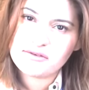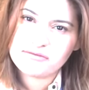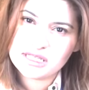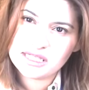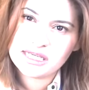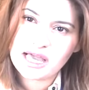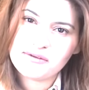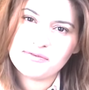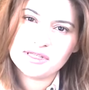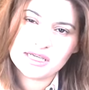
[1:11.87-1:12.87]
I really,
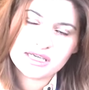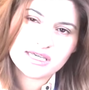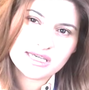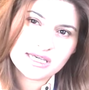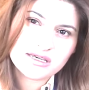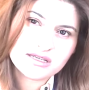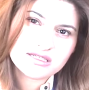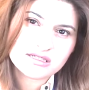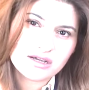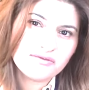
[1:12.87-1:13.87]
I feel like he
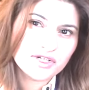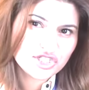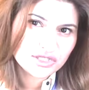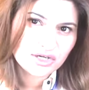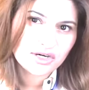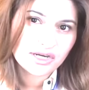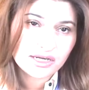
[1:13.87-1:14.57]
is a visionary,